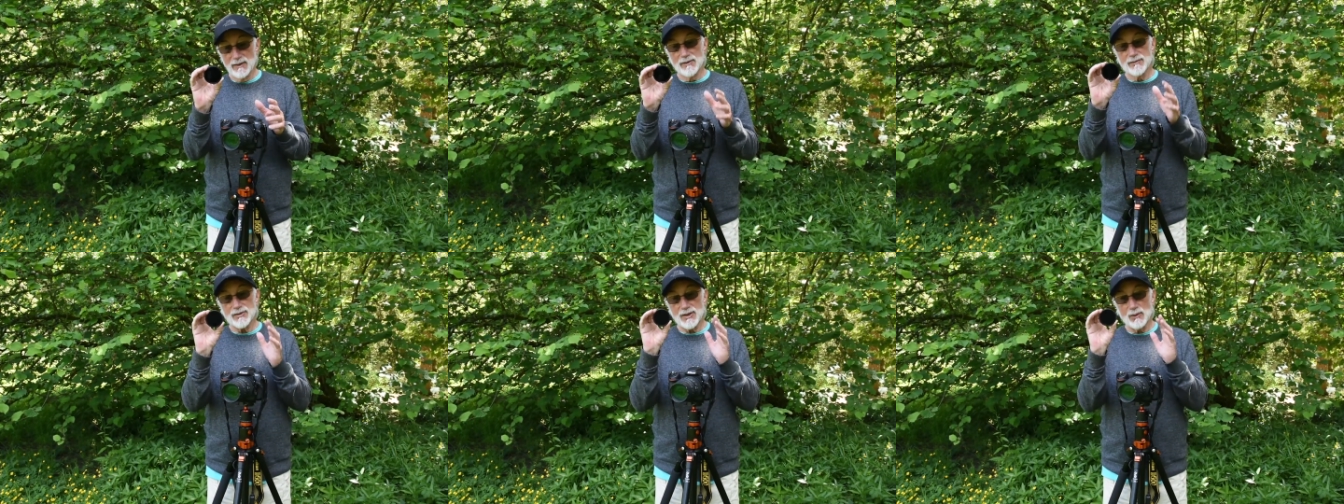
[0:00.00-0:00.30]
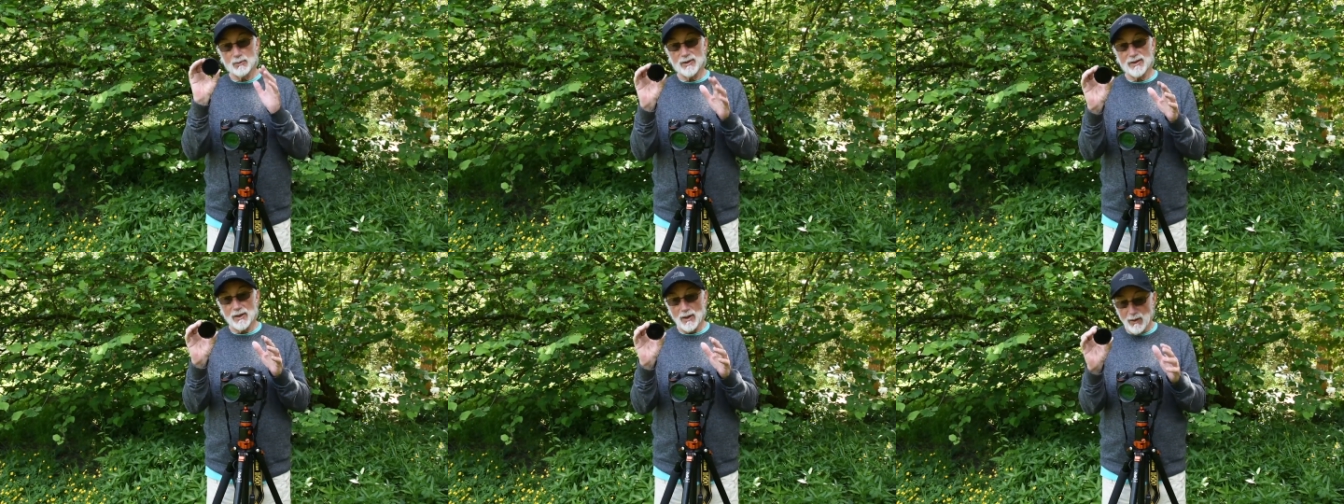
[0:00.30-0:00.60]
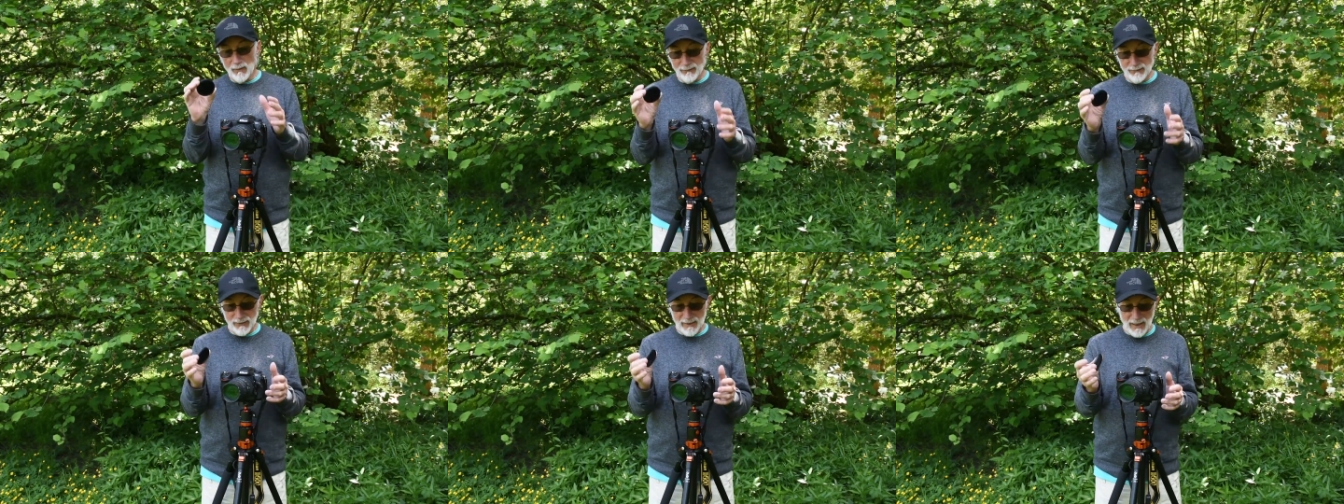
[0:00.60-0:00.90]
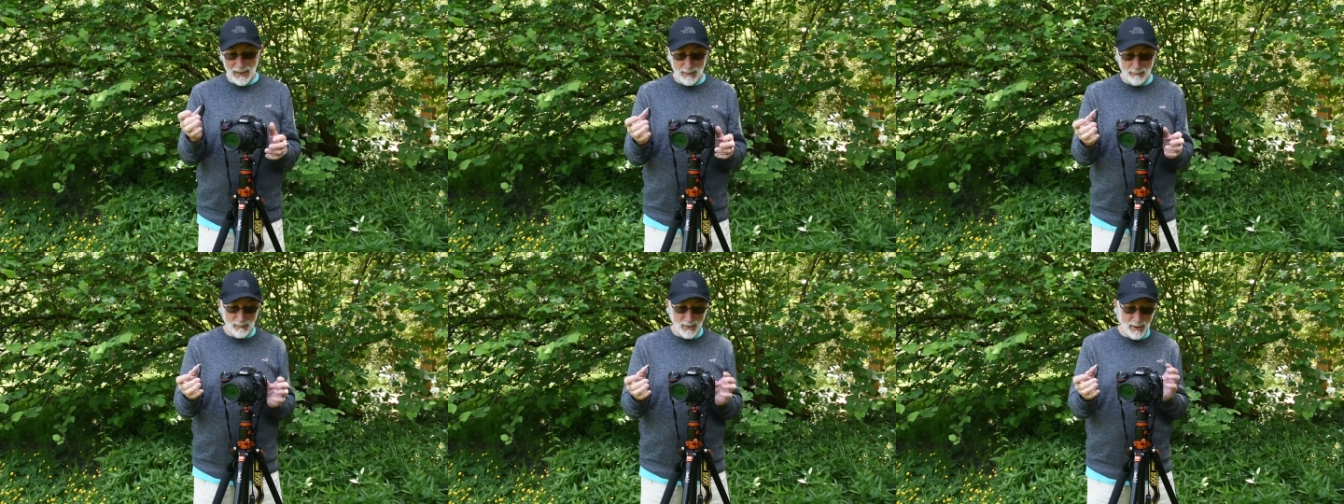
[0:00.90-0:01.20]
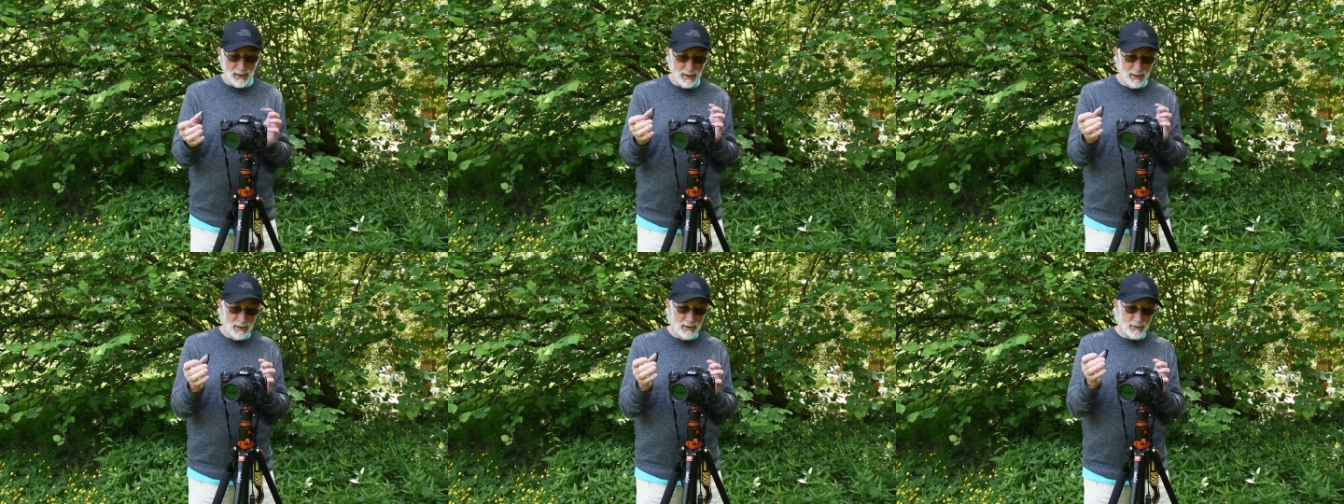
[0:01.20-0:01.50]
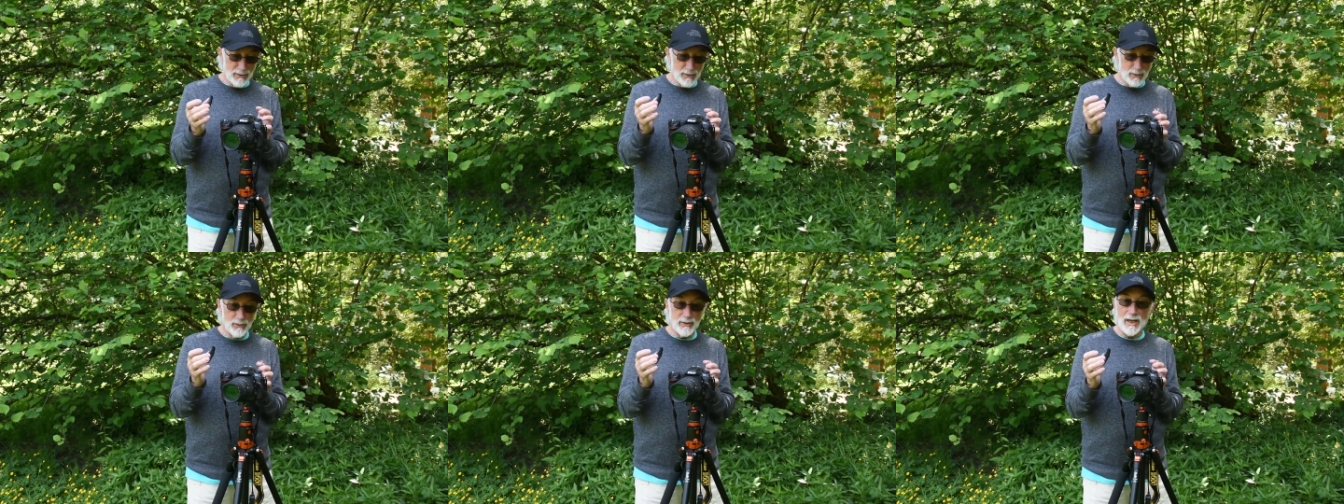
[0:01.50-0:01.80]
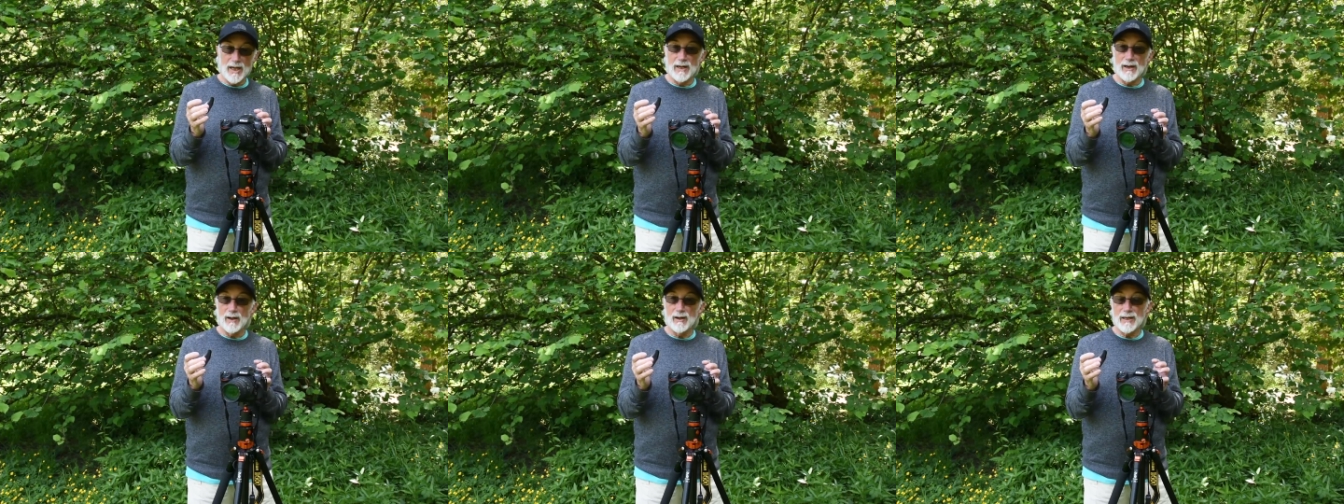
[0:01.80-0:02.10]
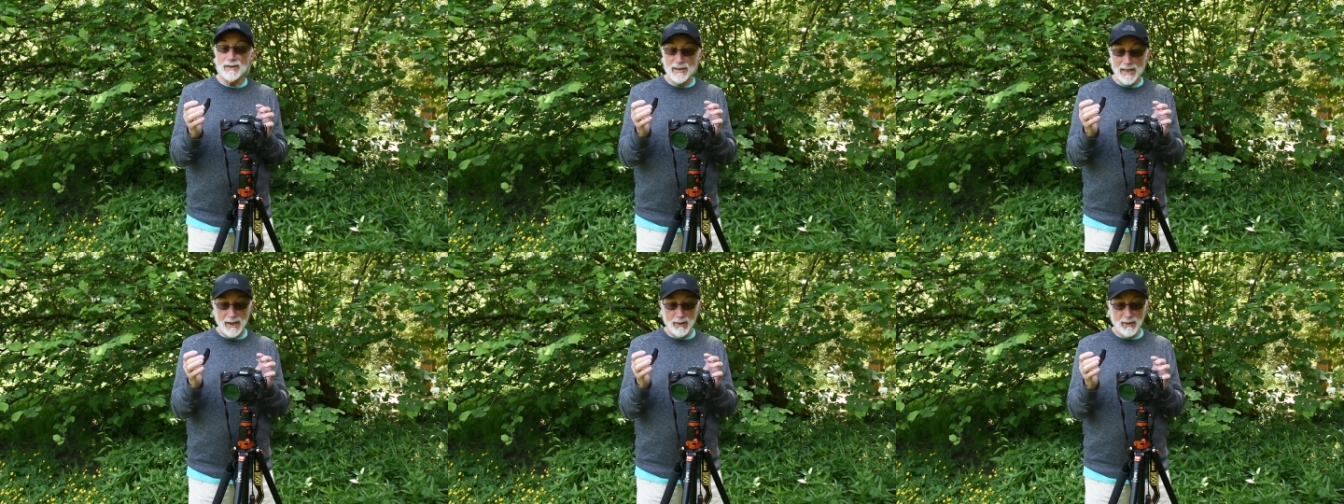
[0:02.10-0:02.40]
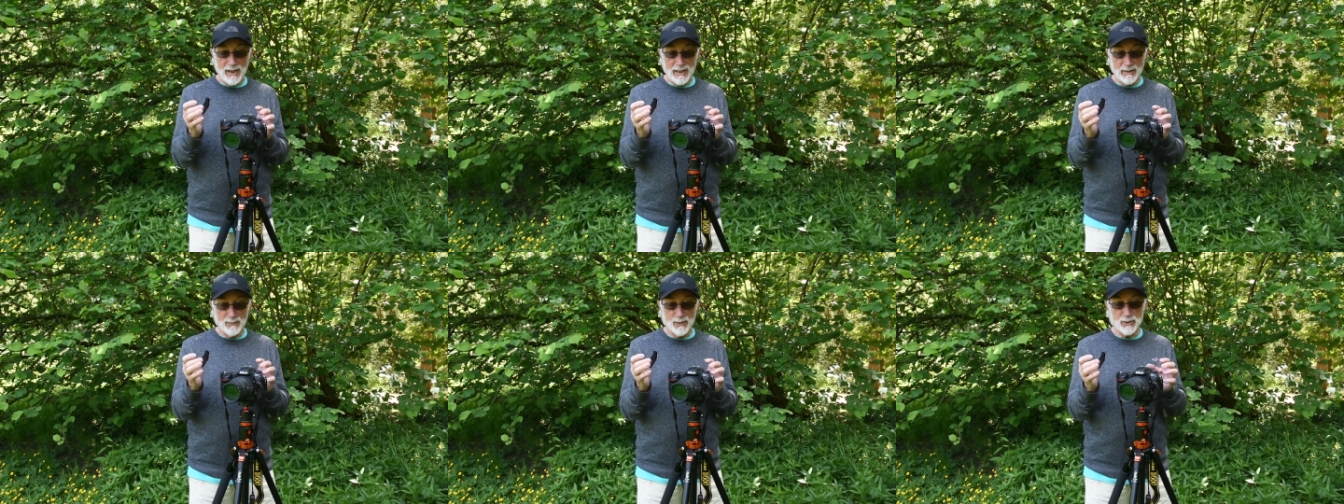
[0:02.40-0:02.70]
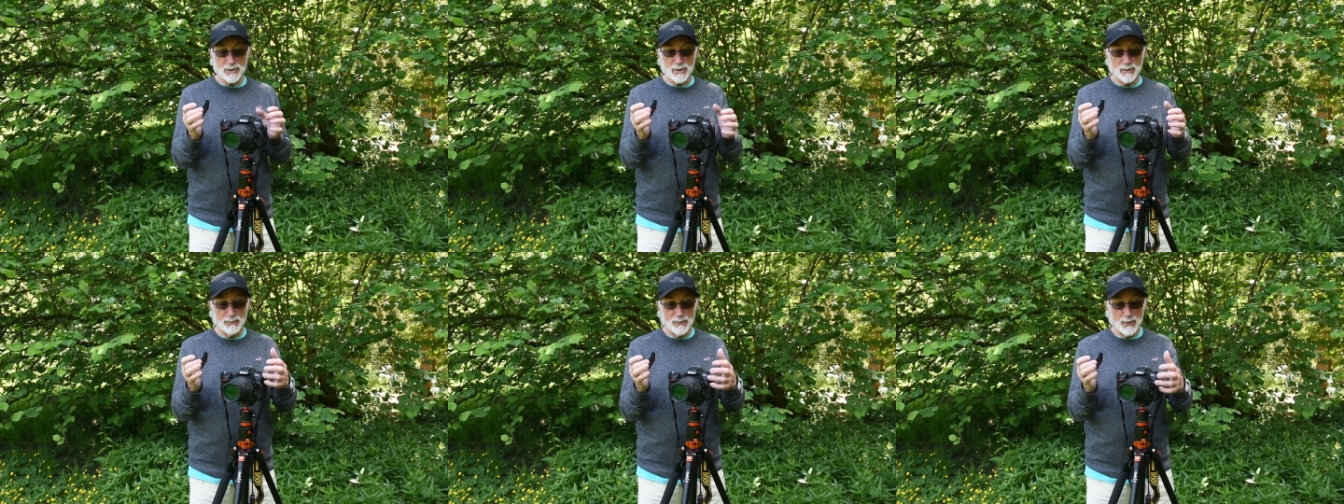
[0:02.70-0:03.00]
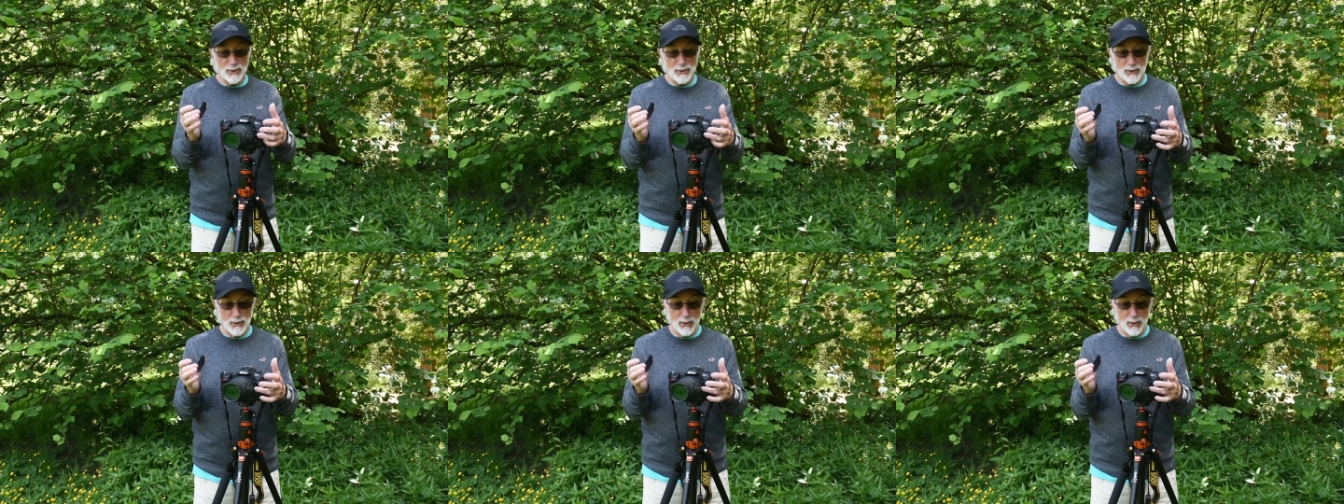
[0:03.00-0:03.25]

So with it off the camera, you're now able to put